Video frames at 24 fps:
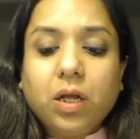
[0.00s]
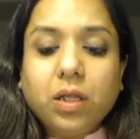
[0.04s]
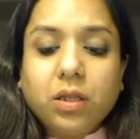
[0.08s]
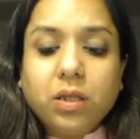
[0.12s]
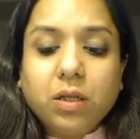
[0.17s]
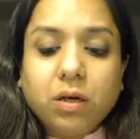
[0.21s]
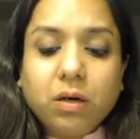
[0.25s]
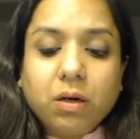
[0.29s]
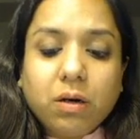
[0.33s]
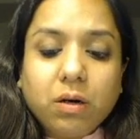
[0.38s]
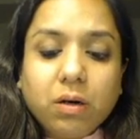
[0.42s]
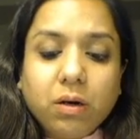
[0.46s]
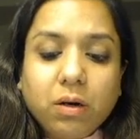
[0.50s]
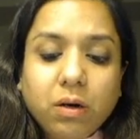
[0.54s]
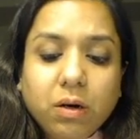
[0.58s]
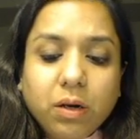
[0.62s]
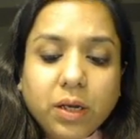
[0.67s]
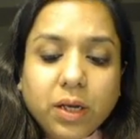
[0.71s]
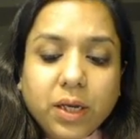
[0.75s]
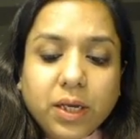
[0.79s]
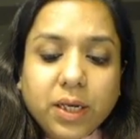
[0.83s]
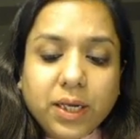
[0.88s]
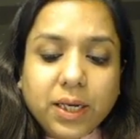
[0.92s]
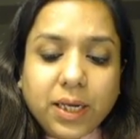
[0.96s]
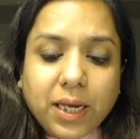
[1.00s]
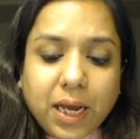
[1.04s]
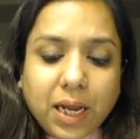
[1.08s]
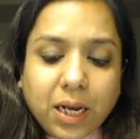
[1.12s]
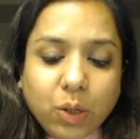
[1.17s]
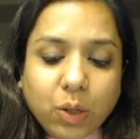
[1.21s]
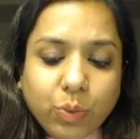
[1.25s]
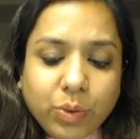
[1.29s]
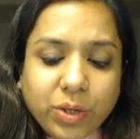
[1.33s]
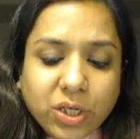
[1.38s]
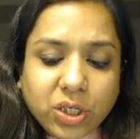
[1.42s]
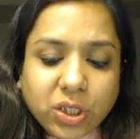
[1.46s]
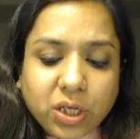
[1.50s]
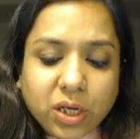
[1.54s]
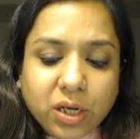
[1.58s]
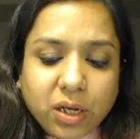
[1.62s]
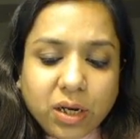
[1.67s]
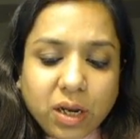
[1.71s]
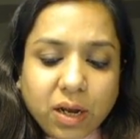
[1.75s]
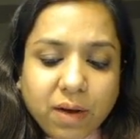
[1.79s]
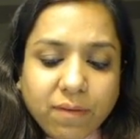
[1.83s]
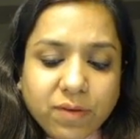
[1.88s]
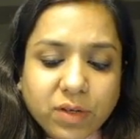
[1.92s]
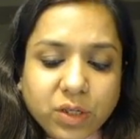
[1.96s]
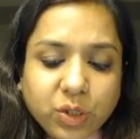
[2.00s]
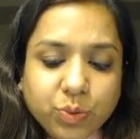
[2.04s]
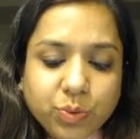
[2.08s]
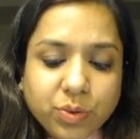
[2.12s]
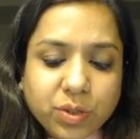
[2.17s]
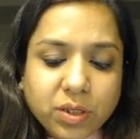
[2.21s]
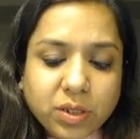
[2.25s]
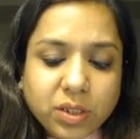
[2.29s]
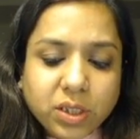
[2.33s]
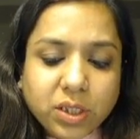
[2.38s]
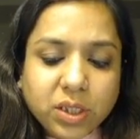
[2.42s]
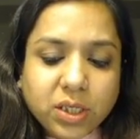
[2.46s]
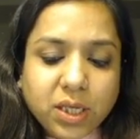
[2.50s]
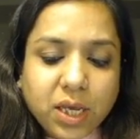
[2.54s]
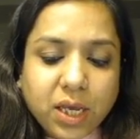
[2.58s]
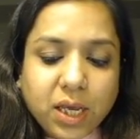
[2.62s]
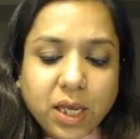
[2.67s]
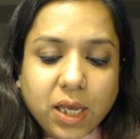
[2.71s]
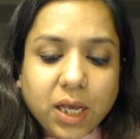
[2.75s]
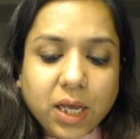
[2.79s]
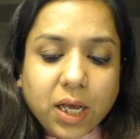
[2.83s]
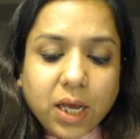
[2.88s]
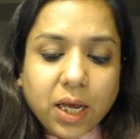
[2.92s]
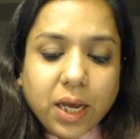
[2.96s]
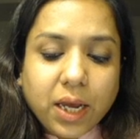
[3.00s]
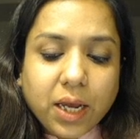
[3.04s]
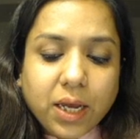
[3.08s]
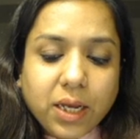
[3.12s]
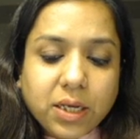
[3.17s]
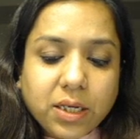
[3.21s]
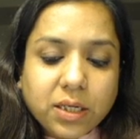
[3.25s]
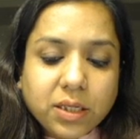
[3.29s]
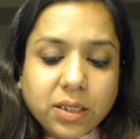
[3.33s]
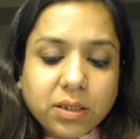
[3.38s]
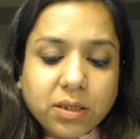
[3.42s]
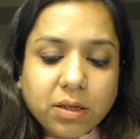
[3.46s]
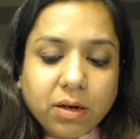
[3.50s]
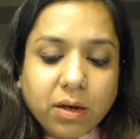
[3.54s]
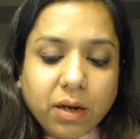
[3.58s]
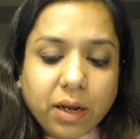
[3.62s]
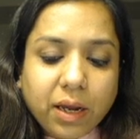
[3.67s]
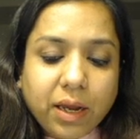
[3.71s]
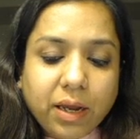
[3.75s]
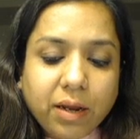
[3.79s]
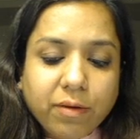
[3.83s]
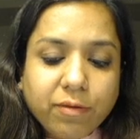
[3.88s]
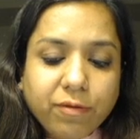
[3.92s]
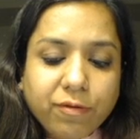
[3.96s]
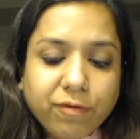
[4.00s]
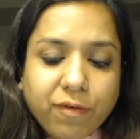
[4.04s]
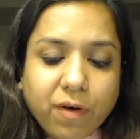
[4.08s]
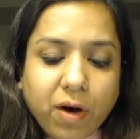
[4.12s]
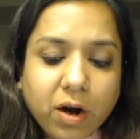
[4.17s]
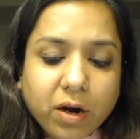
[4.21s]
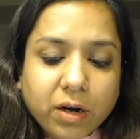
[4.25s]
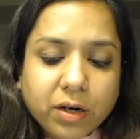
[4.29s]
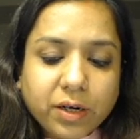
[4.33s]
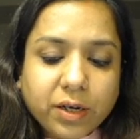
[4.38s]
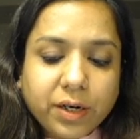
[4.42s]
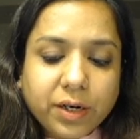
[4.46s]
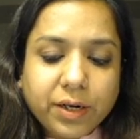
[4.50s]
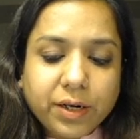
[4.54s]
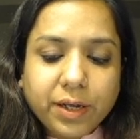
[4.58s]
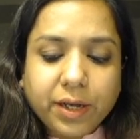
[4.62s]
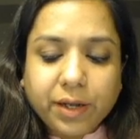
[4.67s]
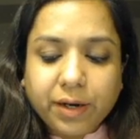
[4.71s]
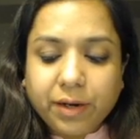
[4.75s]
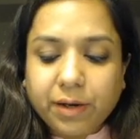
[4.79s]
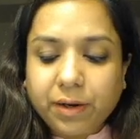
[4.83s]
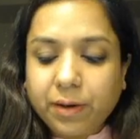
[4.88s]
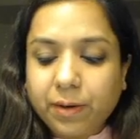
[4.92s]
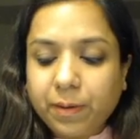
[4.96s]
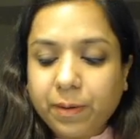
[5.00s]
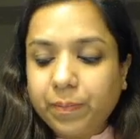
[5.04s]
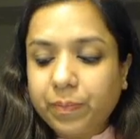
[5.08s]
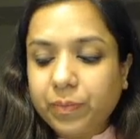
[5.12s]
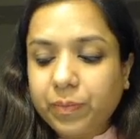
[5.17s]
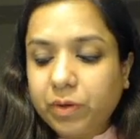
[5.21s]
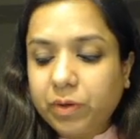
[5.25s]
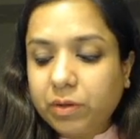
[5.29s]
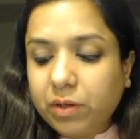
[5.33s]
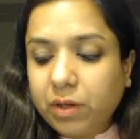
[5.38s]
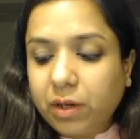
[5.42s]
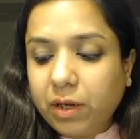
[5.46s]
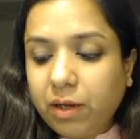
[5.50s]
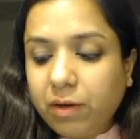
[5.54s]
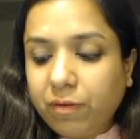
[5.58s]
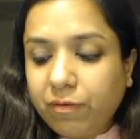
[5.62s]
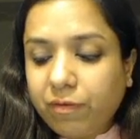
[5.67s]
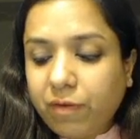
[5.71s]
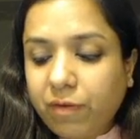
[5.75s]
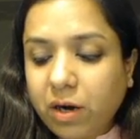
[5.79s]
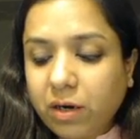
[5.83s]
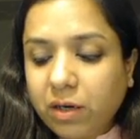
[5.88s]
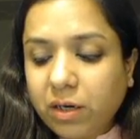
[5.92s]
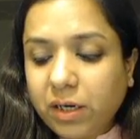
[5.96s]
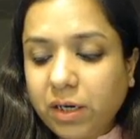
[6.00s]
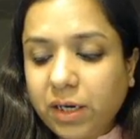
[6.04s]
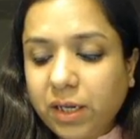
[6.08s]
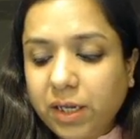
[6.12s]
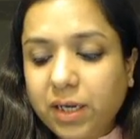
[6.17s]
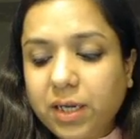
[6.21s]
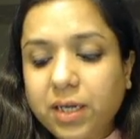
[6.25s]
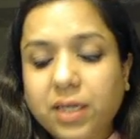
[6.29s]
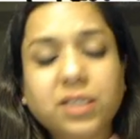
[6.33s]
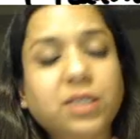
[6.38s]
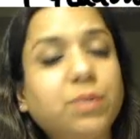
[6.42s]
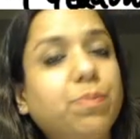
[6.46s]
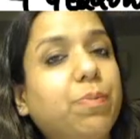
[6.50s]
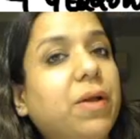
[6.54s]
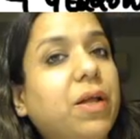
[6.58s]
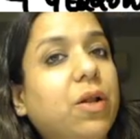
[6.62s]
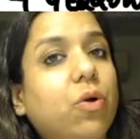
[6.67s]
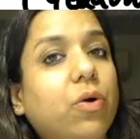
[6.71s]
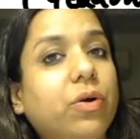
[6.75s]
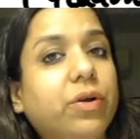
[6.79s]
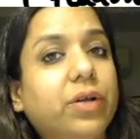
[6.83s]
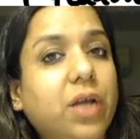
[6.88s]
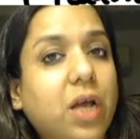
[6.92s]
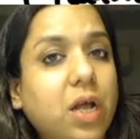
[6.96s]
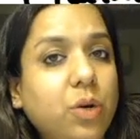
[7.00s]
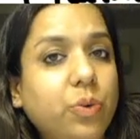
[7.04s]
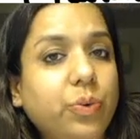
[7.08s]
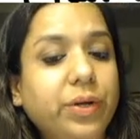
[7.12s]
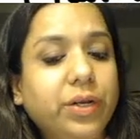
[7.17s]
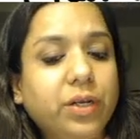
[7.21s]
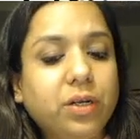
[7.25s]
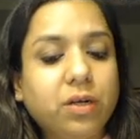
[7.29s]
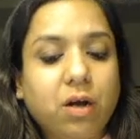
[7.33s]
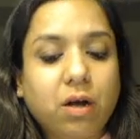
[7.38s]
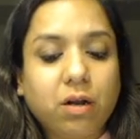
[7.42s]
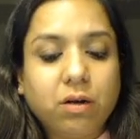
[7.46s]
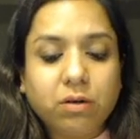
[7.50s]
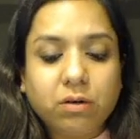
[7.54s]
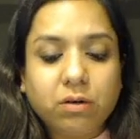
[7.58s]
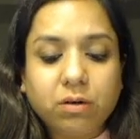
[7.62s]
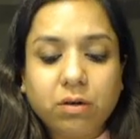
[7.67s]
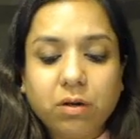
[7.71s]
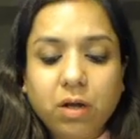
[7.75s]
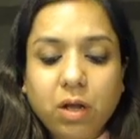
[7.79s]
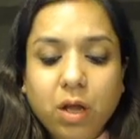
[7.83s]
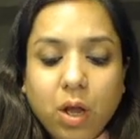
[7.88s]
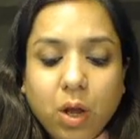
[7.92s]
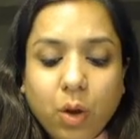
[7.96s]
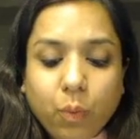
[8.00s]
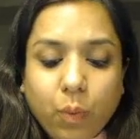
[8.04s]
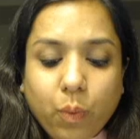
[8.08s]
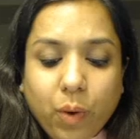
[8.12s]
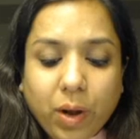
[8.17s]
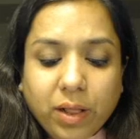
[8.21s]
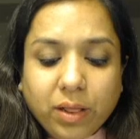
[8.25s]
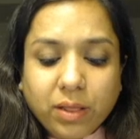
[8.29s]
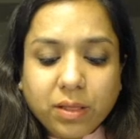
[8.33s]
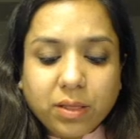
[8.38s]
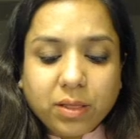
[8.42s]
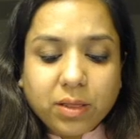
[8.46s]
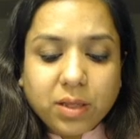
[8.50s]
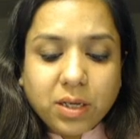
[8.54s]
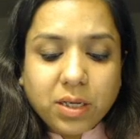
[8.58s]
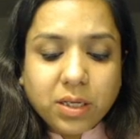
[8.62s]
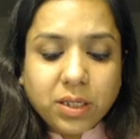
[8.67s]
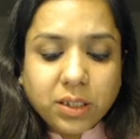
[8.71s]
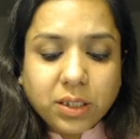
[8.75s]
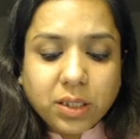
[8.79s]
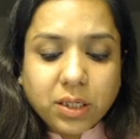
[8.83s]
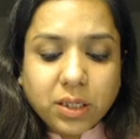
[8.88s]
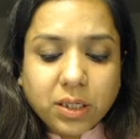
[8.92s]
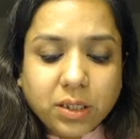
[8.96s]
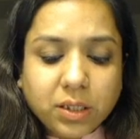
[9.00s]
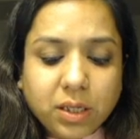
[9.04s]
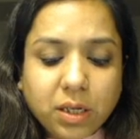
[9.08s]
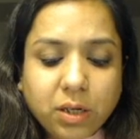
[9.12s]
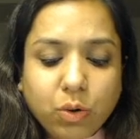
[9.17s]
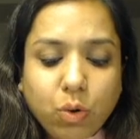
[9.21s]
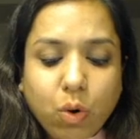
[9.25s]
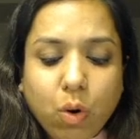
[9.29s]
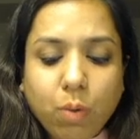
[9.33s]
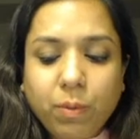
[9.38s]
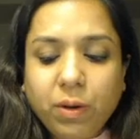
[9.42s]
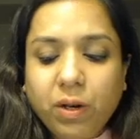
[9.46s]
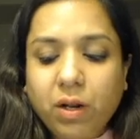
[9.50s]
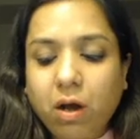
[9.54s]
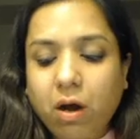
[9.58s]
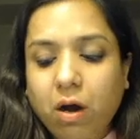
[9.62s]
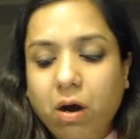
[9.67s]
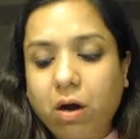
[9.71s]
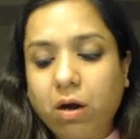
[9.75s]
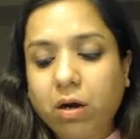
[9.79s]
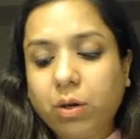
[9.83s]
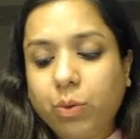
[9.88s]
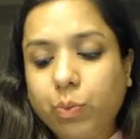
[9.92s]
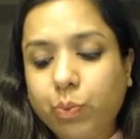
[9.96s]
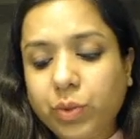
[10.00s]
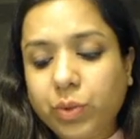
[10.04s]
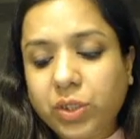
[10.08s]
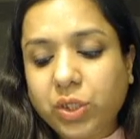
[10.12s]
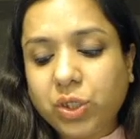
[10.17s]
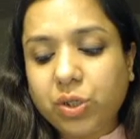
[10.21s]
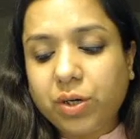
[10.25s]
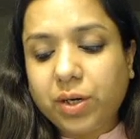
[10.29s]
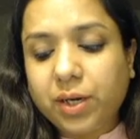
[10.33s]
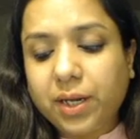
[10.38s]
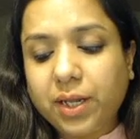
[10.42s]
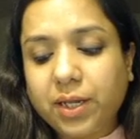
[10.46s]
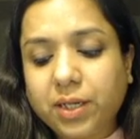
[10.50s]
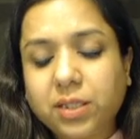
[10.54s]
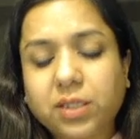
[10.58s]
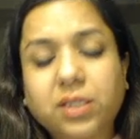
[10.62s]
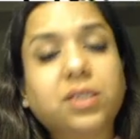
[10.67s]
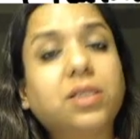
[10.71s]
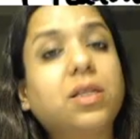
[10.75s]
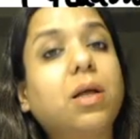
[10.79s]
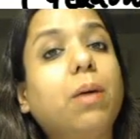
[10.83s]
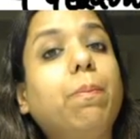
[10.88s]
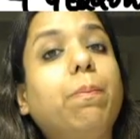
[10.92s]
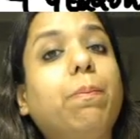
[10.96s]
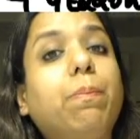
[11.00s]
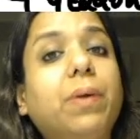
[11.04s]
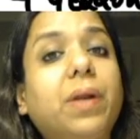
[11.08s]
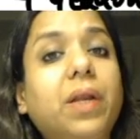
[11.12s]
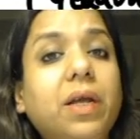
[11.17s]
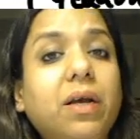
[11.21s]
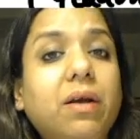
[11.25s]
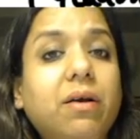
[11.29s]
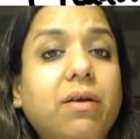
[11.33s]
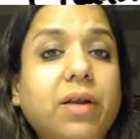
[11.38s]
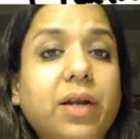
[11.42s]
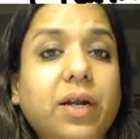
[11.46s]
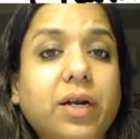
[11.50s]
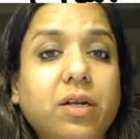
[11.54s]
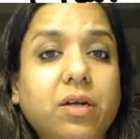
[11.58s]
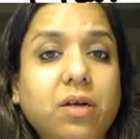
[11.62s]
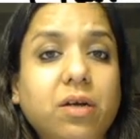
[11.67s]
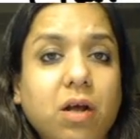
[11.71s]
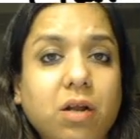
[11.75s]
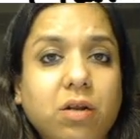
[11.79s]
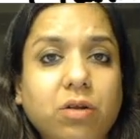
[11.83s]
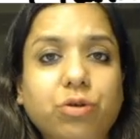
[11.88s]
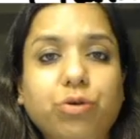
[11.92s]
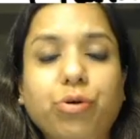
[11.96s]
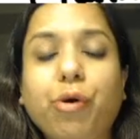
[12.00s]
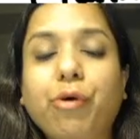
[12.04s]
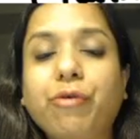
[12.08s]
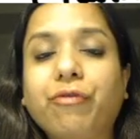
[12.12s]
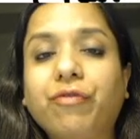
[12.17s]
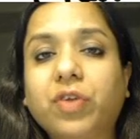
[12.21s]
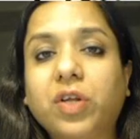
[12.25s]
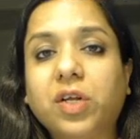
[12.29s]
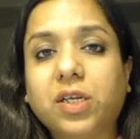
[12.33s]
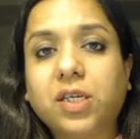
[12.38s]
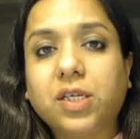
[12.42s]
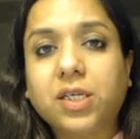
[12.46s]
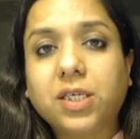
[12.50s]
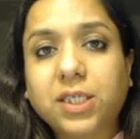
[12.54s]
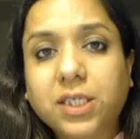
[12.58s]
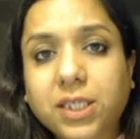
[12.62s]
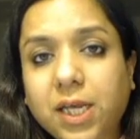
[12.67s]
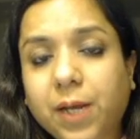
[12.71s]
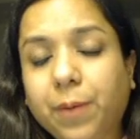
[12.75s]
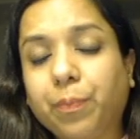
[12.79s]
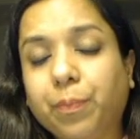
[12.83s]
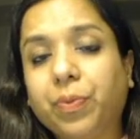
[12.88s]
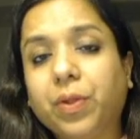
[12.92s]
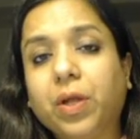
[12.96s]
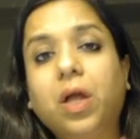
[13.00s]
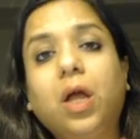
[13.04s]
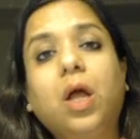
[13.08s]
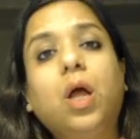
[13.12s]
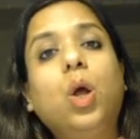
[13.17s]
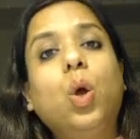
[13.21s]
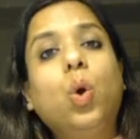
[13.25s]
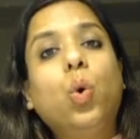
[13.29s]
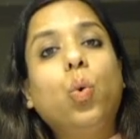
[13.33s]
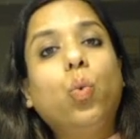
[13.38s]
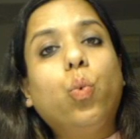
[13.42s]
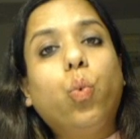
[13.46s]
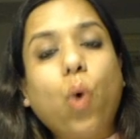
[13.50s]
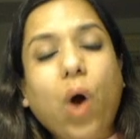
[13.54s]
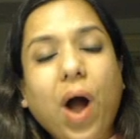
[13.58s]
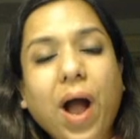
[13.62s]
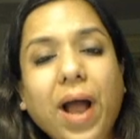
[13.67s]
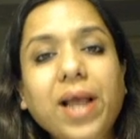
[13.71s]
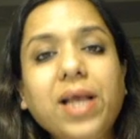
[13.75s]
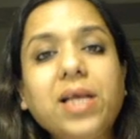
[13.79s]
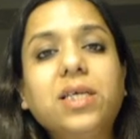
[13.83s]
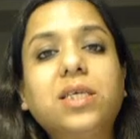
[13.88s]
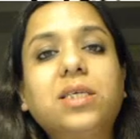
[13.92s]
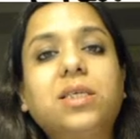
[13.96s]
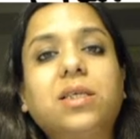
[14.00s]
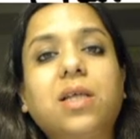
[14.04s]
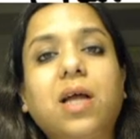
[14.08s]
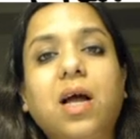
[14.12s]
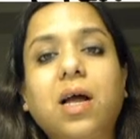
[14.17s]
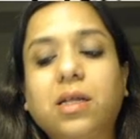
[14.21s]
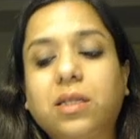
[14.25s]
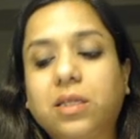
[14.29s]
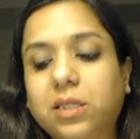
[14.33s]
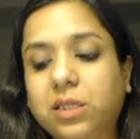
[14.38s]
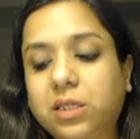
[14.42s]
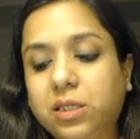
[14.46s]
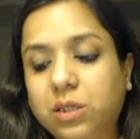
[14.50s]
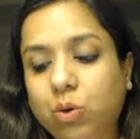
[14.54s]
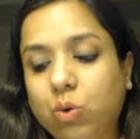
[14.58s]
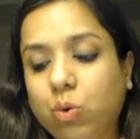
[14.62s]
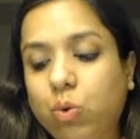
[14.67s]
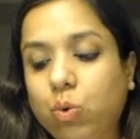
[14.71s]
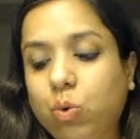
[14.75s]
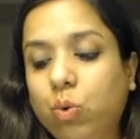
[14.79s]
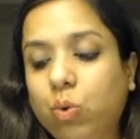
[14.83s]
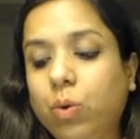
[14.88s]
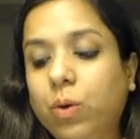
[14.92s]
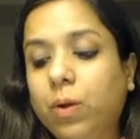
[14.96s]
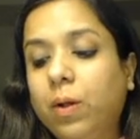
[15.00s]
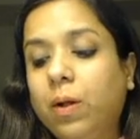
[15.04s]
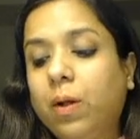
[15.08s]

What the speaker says: The yellowish area which we will see is the infarcted area. The infarcted area is pale or yellow in color, while this is the normal heart which retains the brick red color of TTC. Why is that so?